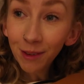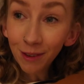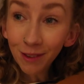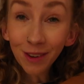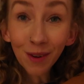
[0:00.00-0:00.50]

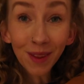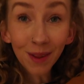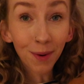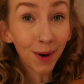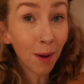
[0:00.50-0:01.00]
I've just got
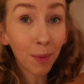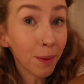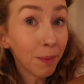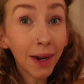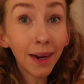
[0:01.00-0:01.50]
this one up.
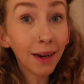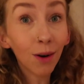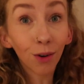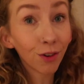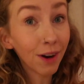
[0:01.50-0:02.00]
Completely
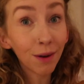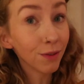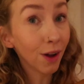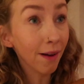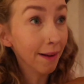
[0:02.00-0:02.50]
lost track
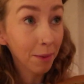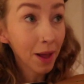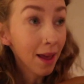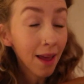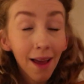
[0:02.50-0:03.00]
of time
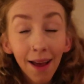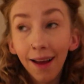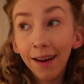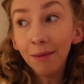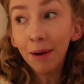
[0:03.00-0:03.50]

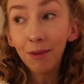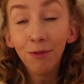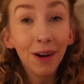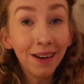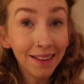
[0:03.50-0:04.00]
um,
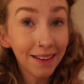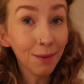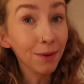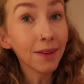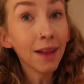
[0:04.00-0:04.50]
and realised
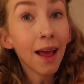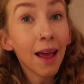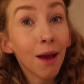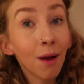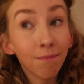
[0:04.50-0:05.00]
it was
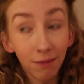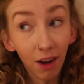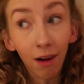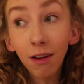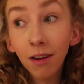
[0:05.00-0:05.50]

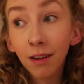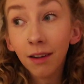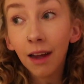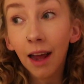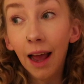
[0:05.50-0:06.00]
dark,
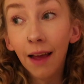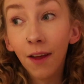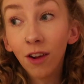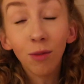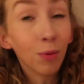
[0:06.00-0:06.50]

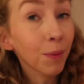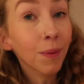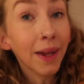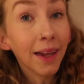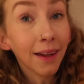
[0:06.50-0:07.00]
and I should
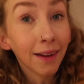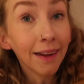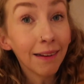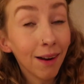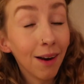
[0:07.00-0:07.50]
probably
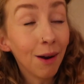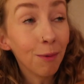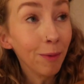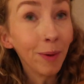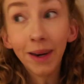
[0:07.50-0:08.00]
get Delilah
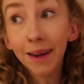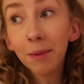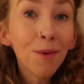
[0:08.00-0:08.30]
up from her nap.